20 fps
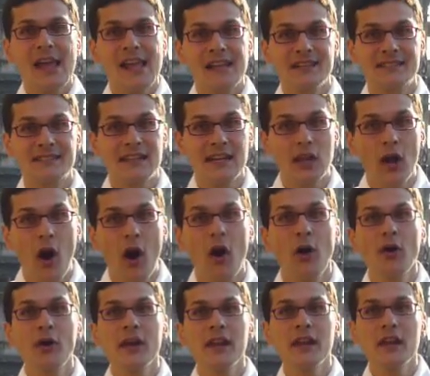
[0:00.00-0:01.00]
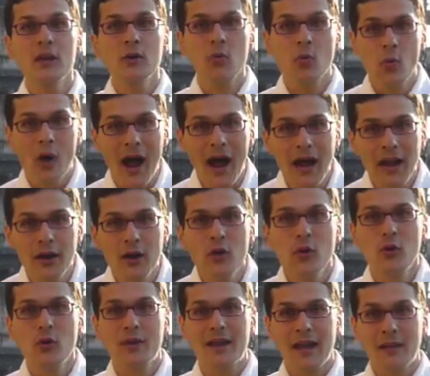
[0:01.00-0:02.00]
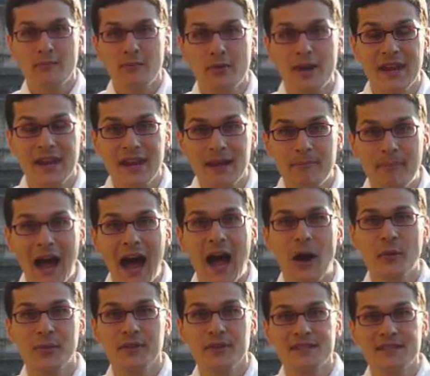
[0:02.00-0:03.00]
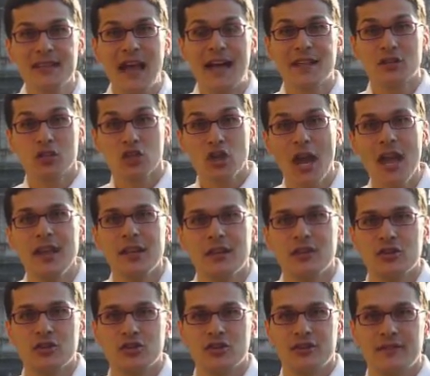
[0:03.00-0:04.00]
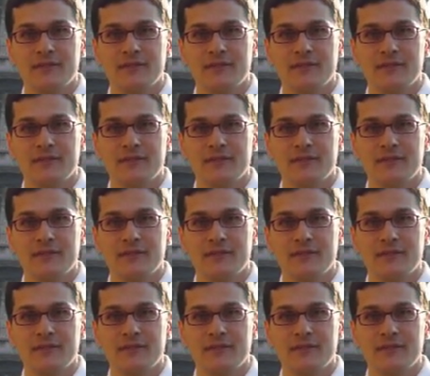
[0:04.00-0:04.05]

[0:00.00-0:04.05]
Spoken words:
is the only one who can bring about such change.